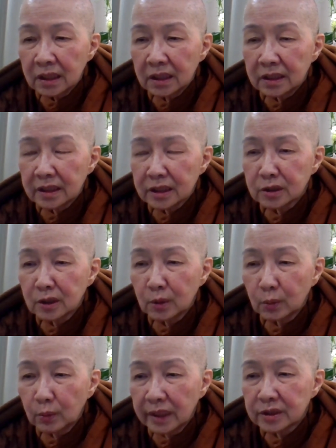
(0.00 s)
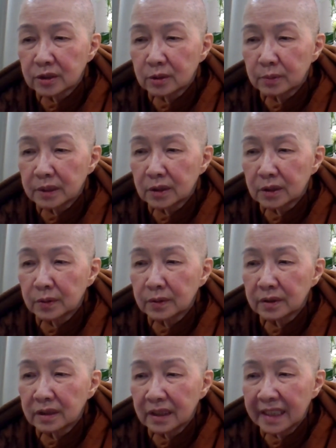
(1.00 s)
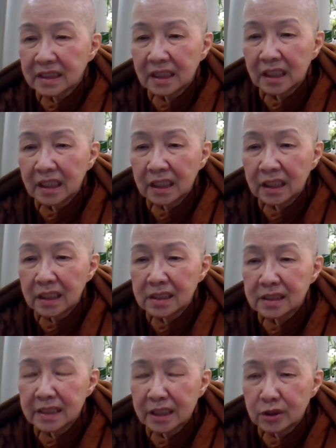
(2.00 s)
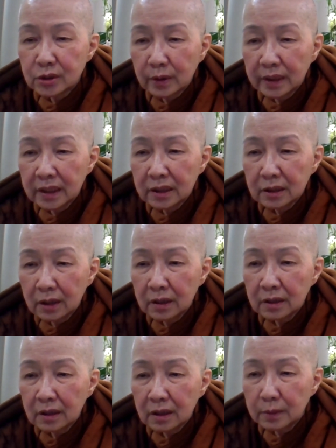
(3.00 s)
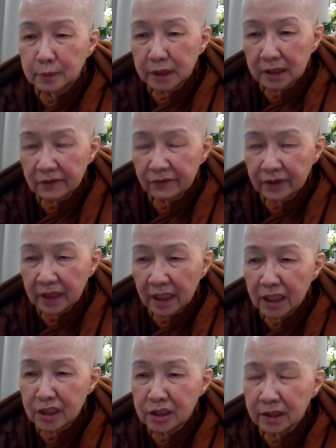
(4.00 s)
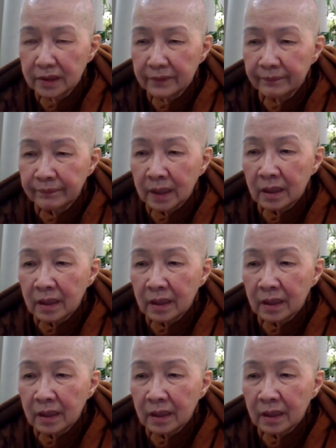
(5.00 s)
he does not want to be known that he is enjoying non-objectification.